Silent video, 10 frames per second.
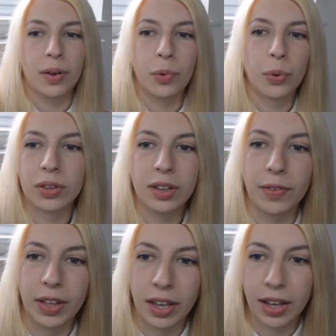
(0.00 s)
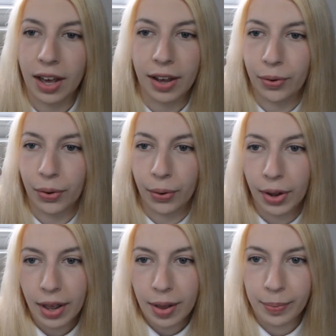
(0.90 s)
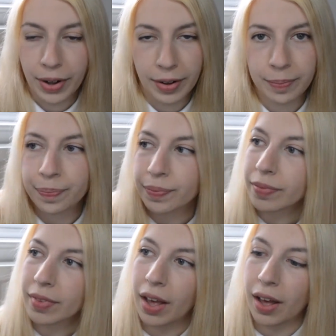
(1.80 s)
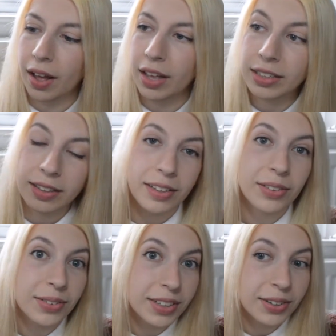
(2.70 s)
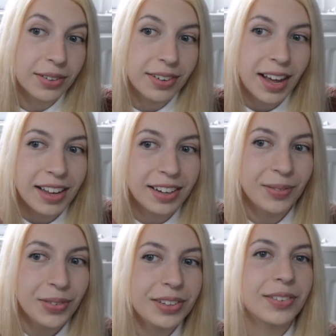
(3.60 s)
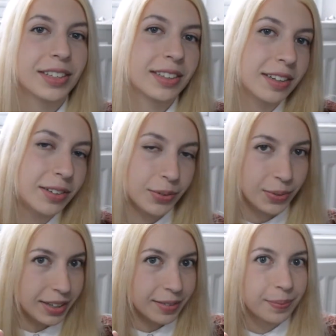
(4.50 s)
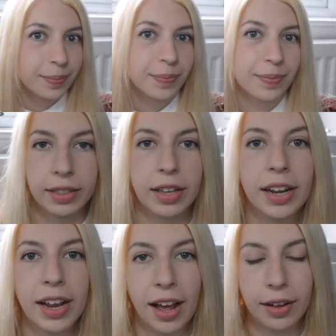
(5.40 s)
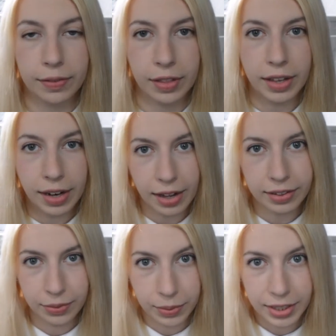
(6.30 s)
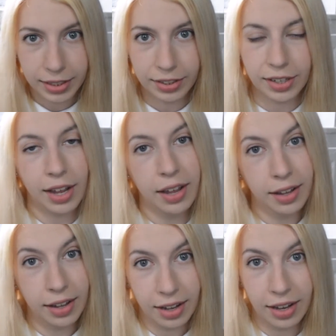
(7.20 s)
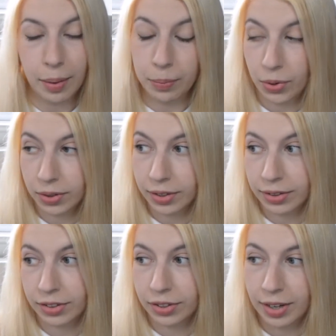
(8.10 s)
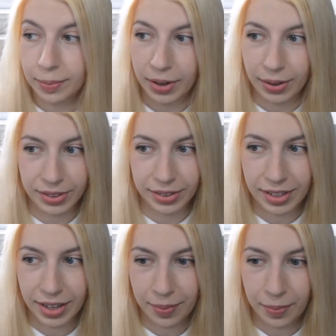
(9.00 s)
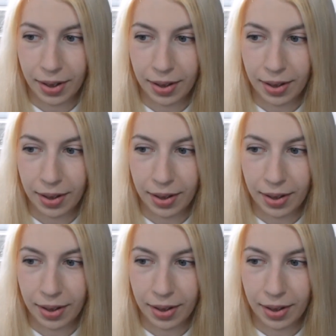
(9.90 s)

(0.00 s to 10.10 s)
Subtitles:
and more Stephen King, I don't know. But it sounds really cool and I'm really excited to read it. Then I have The Last Wish, and I'm not going to try and pronounce his name,